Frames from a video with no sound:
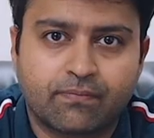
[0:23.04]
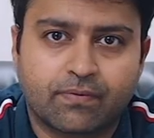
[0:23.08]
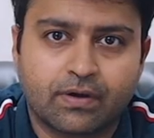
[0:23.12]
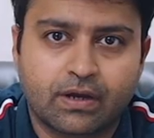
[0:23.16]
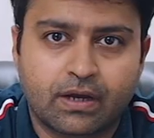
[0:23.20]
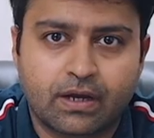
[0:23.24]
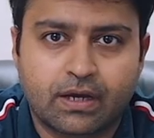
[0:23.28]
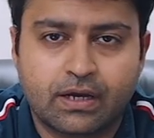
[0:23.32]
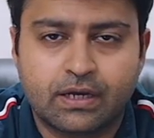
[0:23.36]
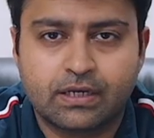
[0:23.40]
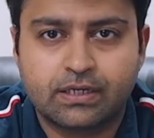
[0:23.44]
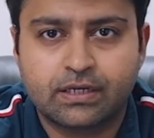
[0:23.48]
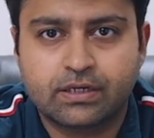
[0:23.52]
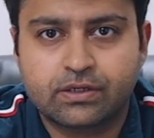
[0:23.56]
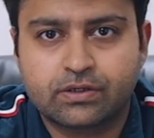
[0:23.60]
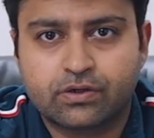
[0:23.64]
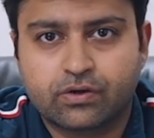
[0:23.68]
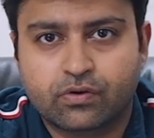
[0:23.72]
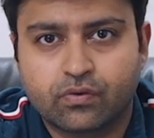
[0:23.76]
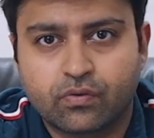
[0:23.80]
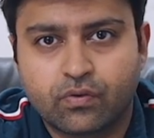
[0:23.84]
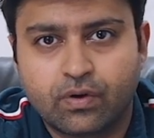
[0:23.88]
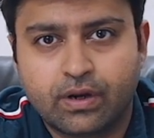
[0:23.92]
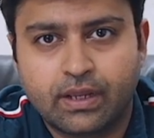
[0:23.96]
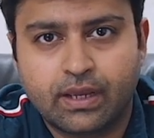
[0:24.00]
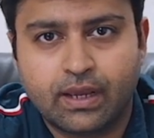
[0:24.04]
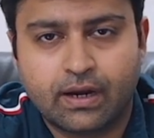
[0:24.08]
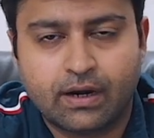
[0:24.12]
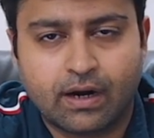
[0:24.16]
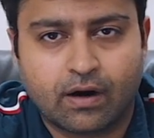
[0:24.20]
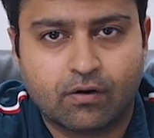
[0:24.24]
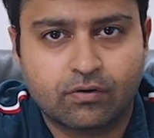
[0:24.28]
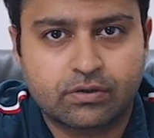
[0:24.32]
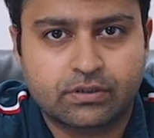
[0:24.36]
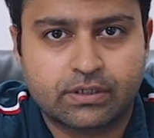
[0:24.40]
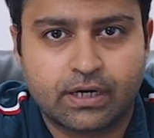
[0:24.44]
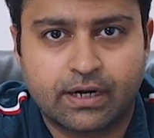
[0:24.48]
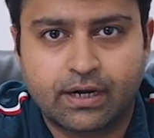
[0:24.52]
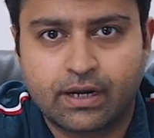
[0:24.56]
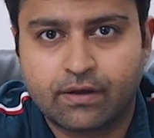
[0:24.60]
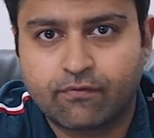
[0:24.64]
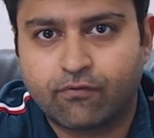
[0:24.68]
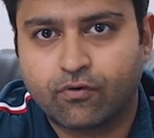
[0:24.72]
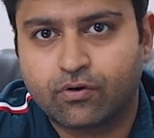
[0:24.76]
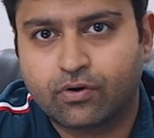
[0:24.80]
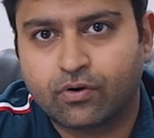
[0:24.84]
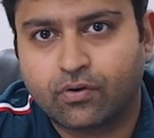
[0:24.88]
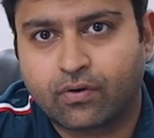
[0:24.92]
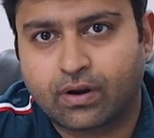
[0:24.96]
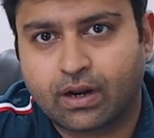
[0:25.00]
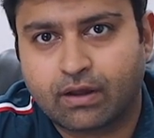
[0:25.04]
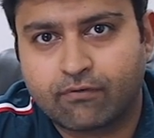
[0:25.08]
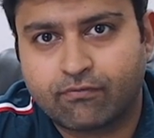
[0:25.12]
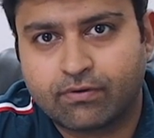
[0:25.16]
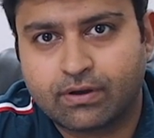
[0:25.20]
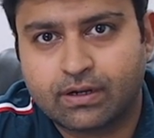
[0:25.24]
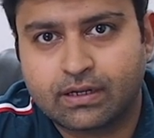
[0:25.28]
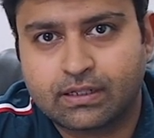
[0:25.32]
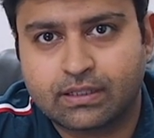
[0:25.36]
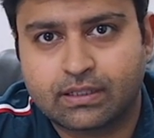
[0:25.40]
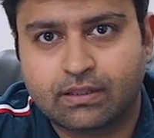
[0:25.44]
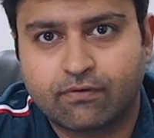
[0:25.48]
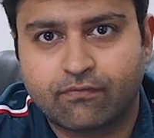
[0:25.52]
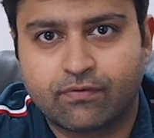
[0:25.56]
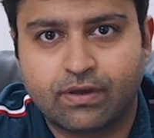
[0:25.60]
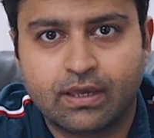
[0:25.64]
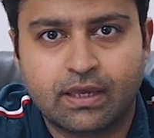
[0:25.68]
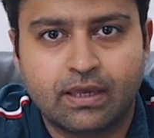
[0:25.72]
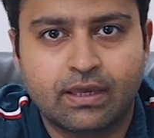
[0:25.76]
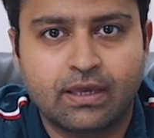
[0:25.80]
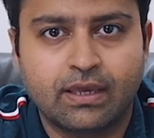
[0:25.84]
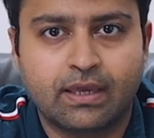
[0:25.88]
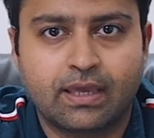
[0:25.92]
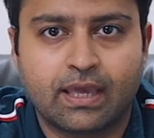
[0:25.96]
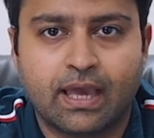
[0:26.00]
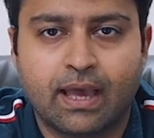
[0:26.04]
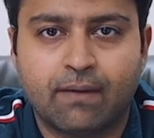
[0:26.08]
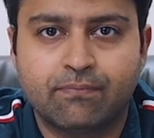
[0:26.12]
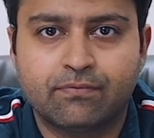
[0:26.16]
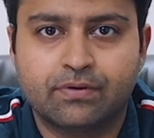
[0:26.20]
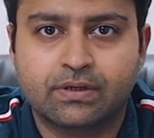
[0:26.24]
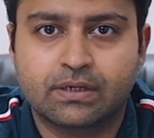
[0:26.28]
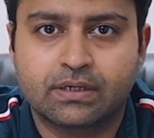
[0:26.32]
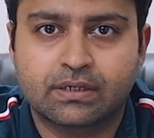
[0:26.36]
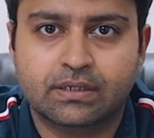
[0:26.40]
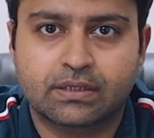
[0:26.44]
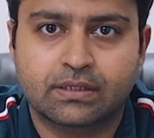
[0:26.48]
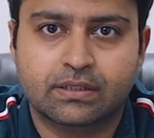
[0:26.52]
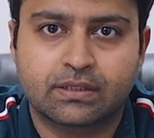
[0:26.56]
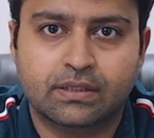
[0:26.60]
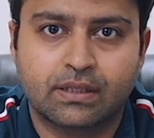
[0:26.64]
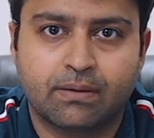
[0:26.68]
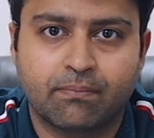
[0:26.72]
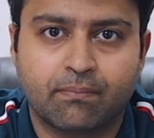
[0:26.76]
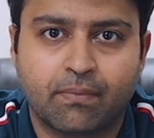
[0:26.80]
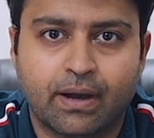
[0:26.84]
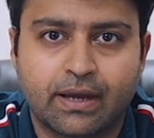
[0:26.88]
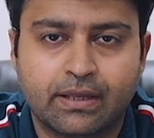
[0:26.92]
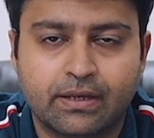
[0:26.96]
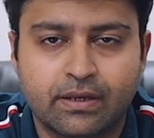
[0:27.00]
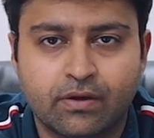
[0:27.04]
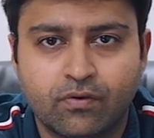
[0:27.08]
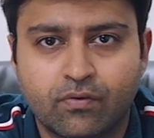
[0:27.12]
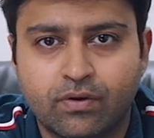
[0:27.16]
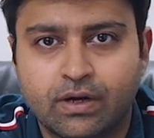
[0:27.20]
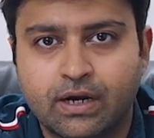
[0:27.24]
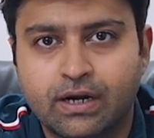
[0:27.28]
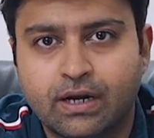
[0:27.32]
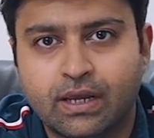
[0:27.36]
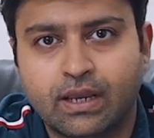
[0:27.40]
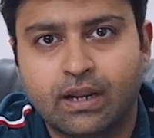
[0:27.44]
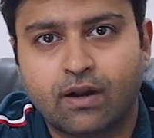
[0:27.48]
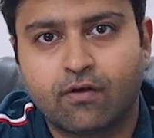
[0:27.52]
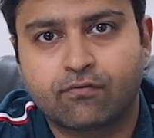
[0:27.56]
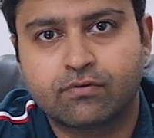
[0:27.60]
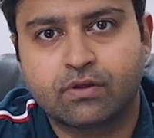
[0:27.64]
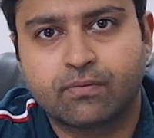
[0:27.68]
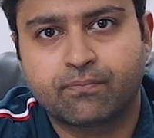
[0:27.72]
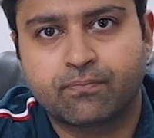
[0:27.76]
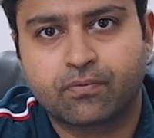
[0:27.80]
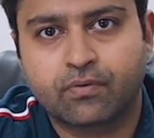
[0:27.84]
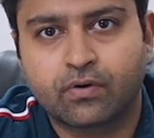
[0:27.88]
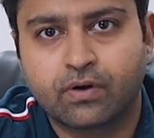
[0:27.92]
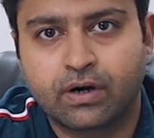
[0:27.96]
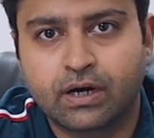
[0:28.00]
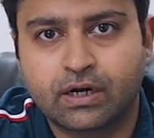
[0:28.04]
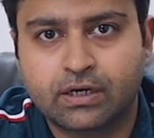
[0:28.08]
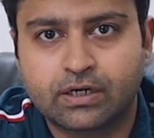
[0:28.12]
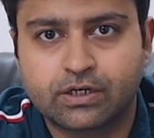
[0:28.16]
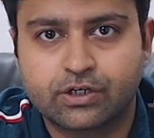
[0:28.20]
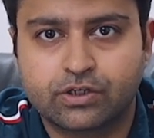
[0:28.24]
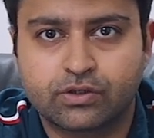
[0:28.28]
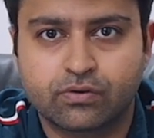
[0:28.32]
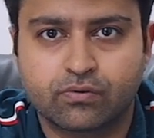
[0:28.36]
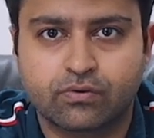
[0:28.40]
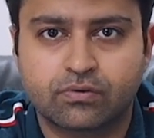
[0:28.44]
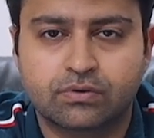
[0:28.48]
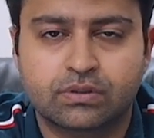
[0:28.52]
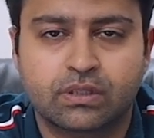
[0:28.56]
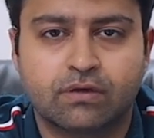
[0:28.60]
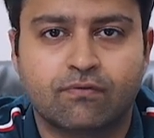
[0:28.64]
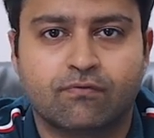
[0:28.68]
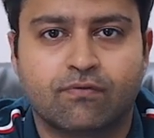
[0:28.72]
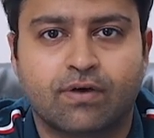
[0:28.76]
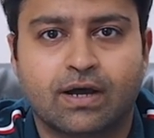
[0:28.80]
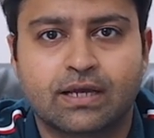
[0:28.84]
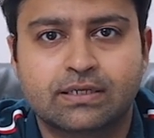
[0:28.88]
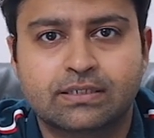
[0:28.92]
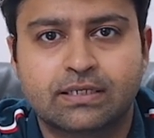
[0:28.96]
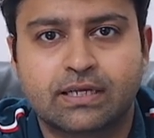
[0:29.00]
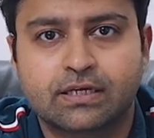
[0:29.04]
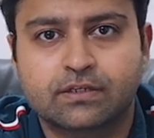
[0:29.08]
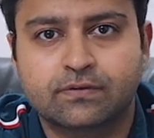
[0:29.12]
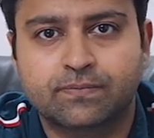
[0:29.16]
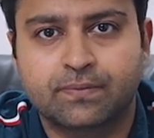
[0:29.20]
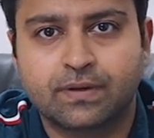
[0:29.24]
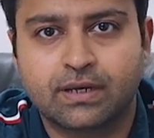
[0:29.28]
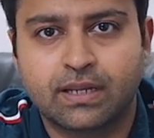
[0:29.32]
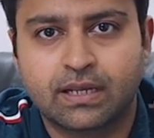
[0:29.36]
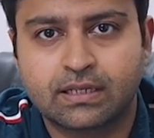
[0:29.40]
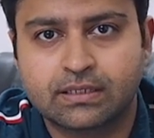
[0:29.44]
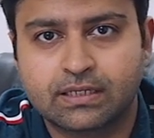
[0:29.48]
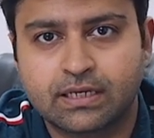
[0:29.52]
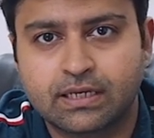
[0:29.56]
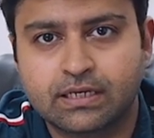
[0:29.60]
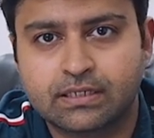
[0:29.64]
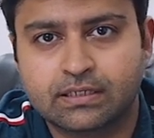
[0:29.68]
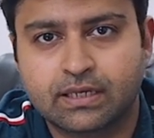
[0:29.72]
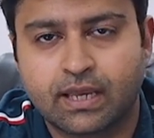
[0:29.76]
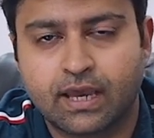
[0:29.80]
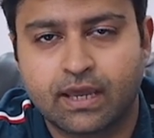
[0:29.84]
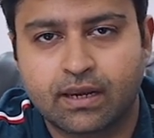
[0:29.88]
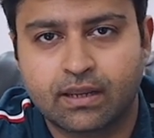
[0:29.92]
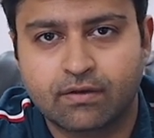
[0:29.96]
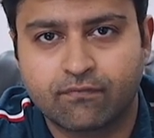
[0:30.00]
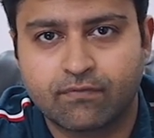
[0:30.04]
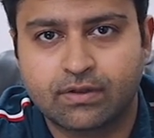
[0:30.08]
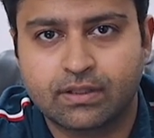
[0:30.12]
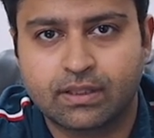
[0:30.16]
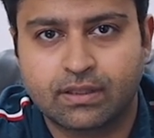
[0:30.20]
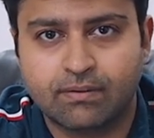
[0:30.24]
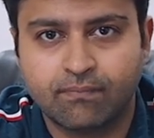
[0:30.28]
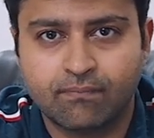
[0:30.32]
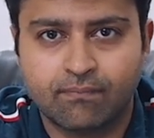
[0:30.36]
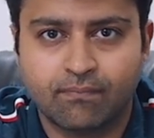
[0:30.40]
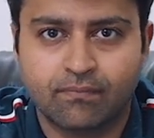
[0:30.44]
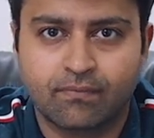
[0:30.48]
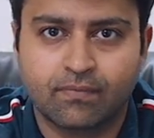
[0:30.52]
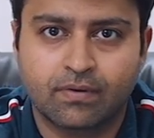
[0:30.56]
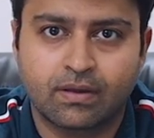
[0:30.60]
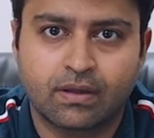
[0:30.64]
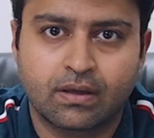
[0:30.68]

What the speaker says: Pankaj is truly an outstanding photographer. The way he captures the minute detail of the product shows the vast experience he is carrying with him.